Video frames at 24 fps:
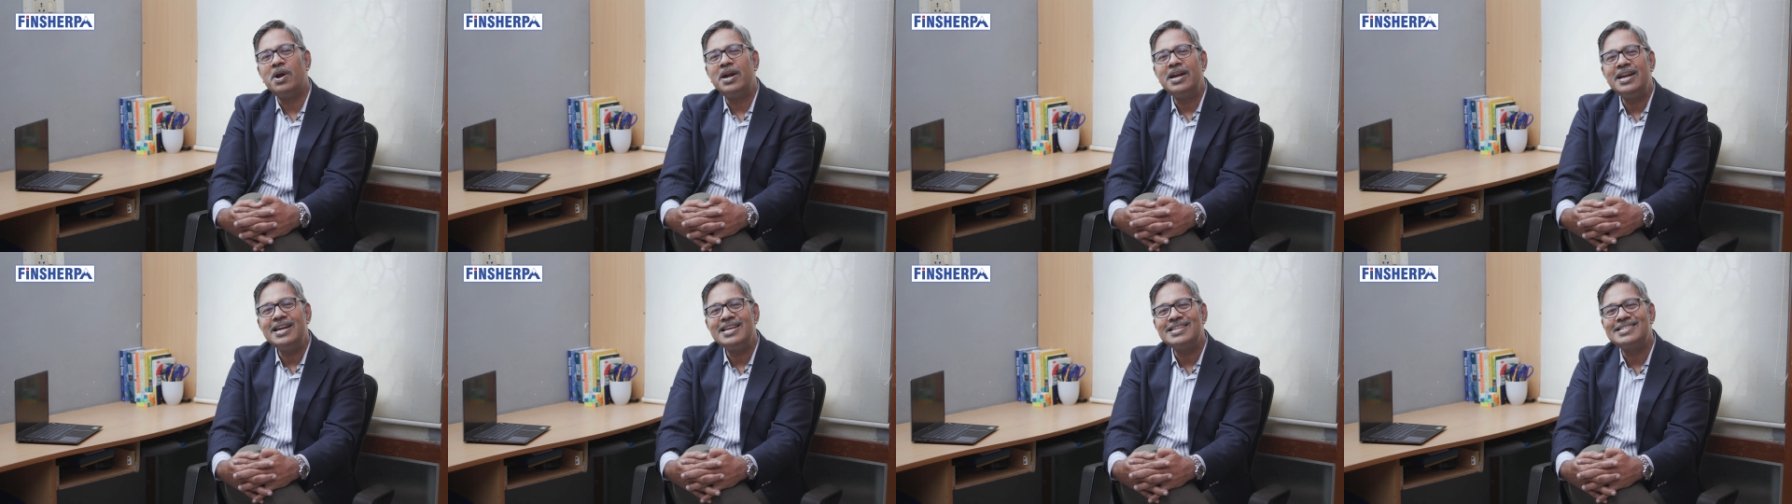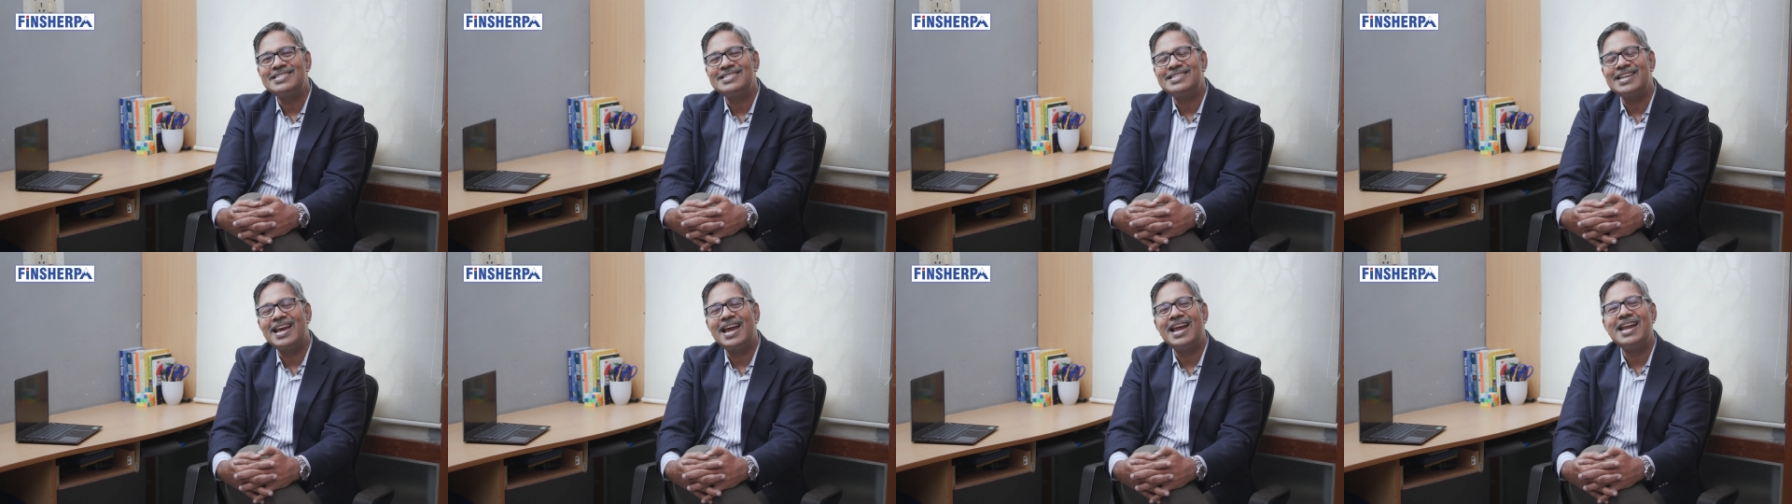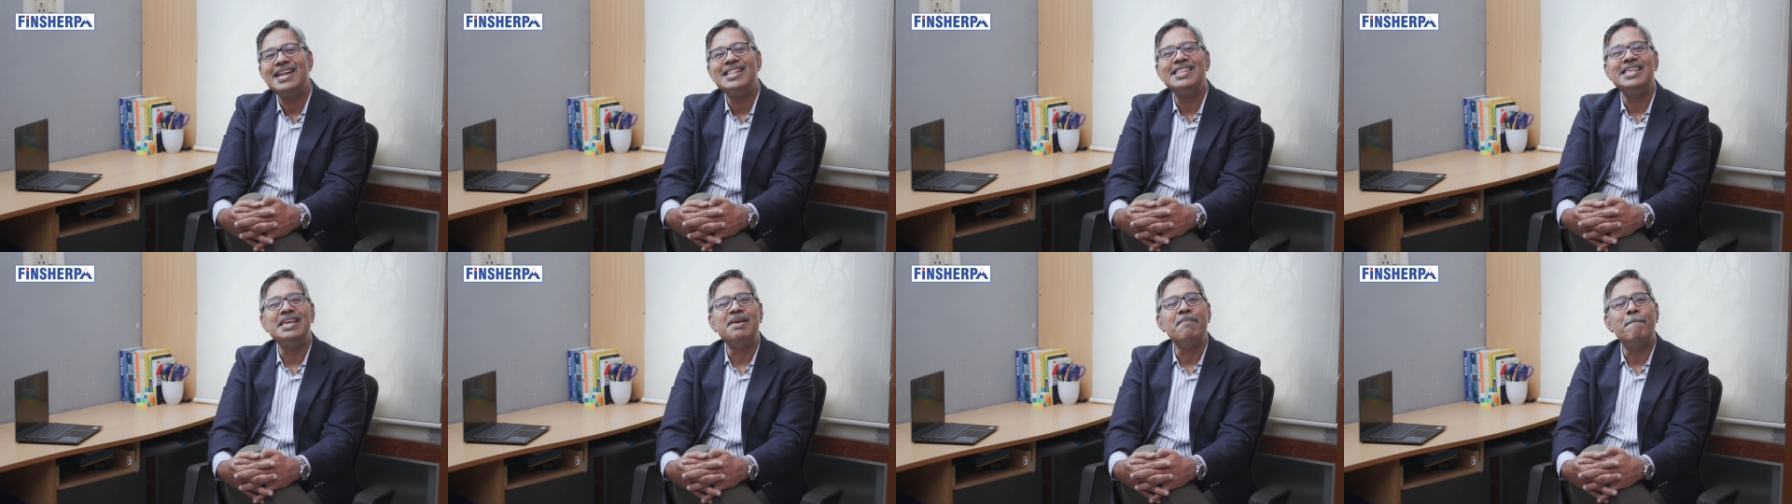
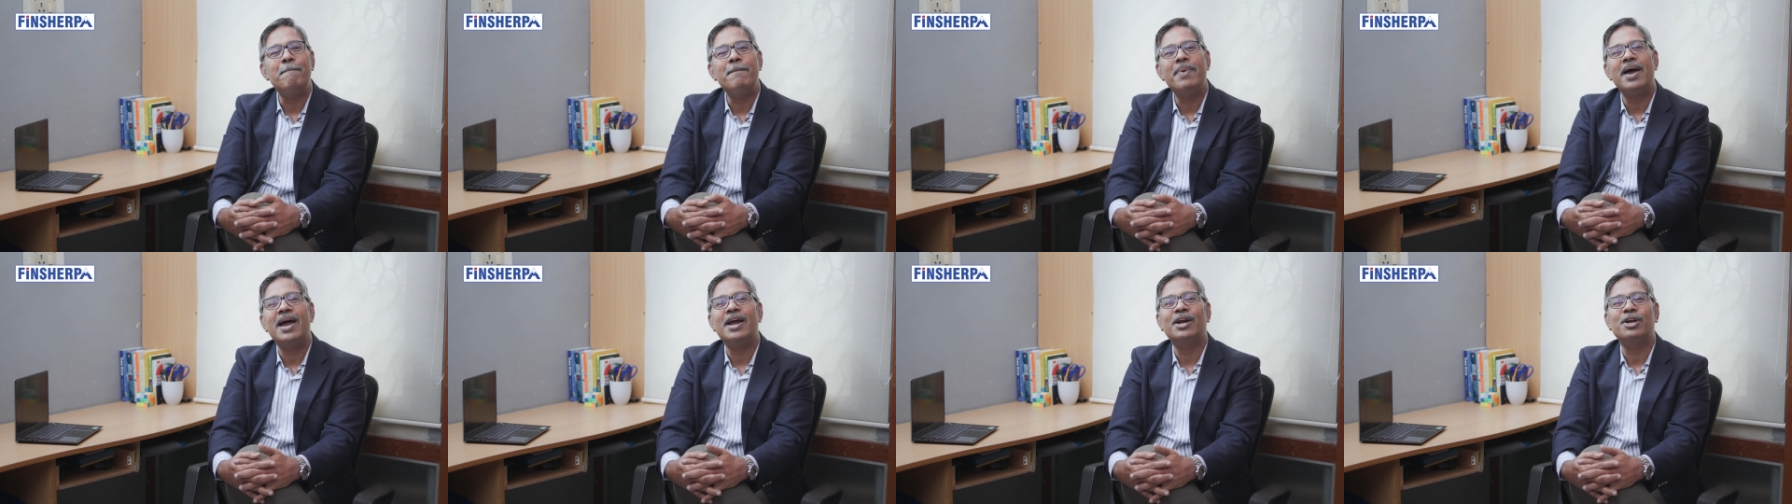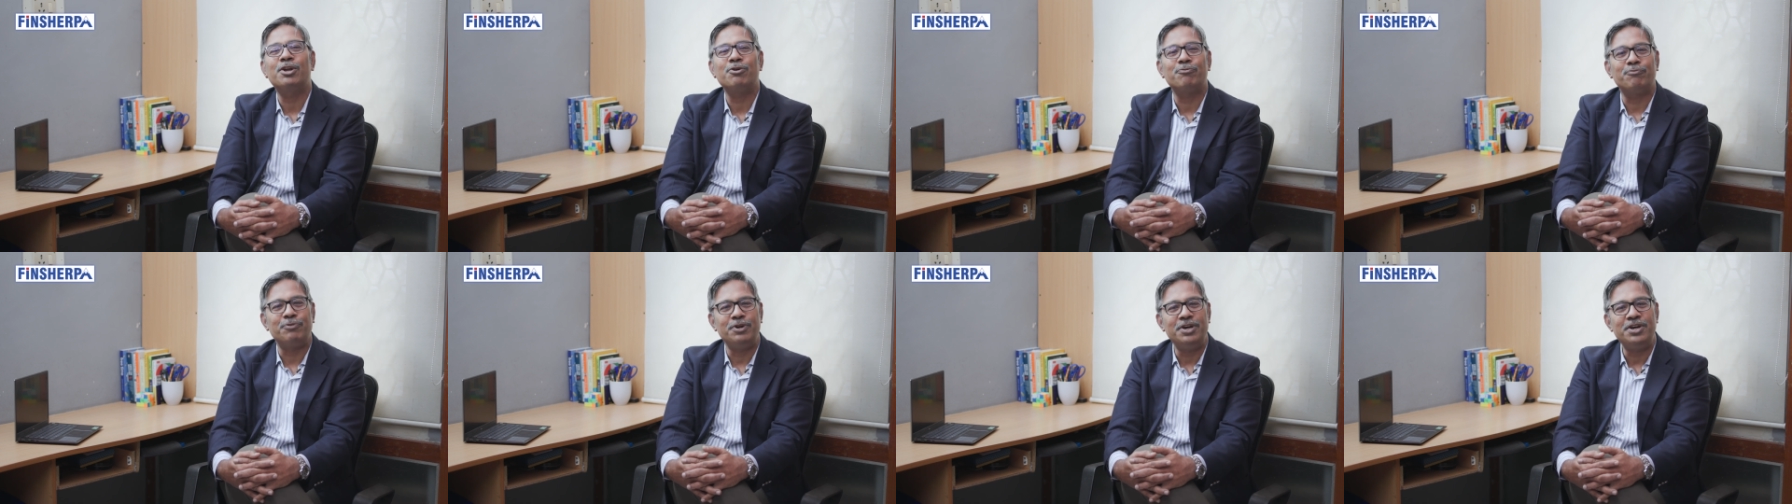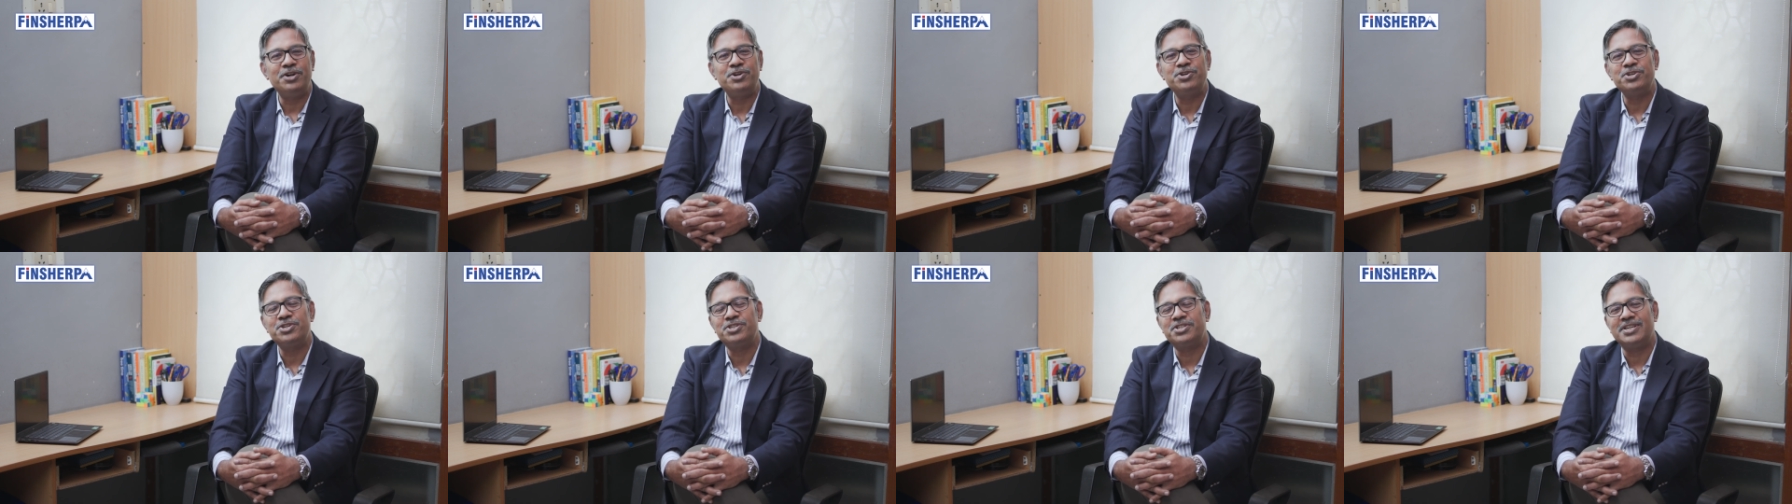understand the impact of
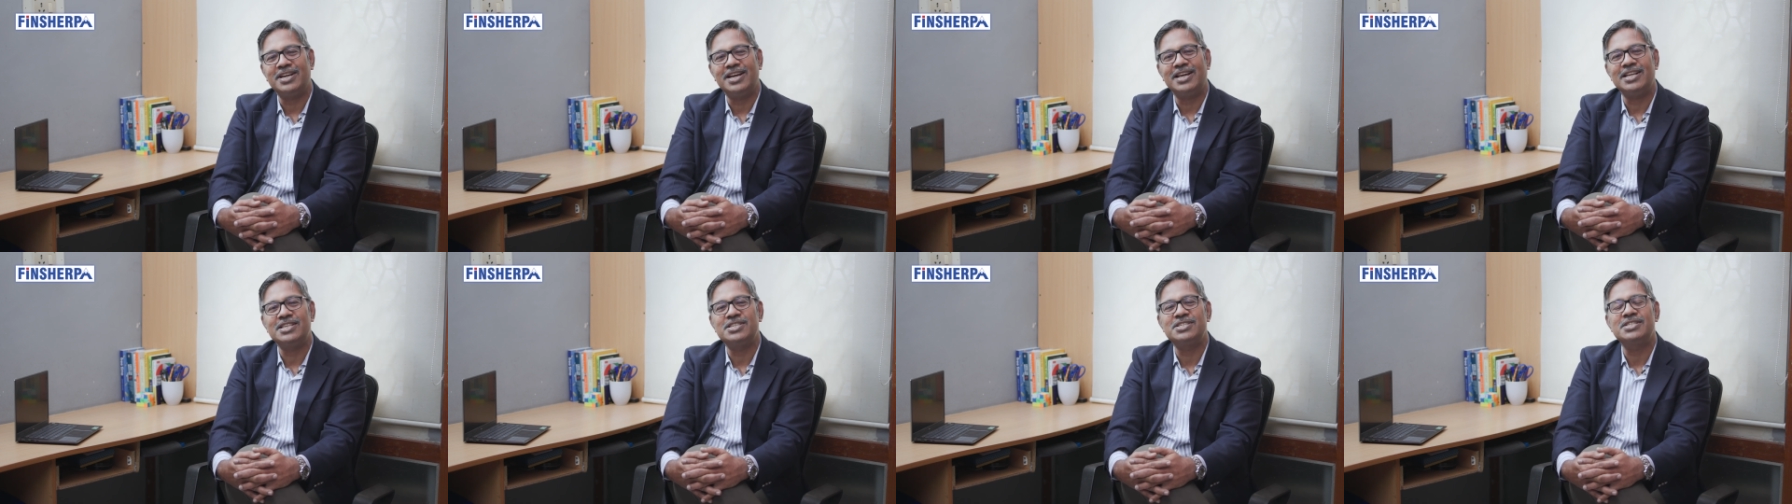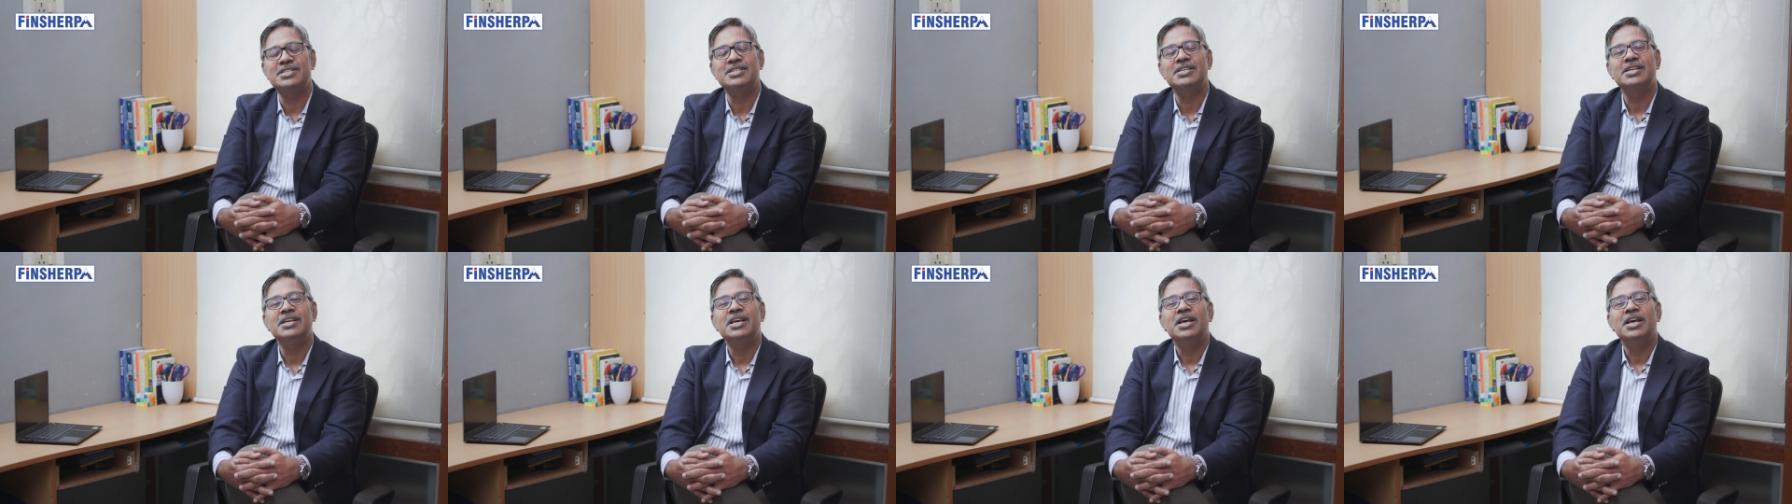interest rates,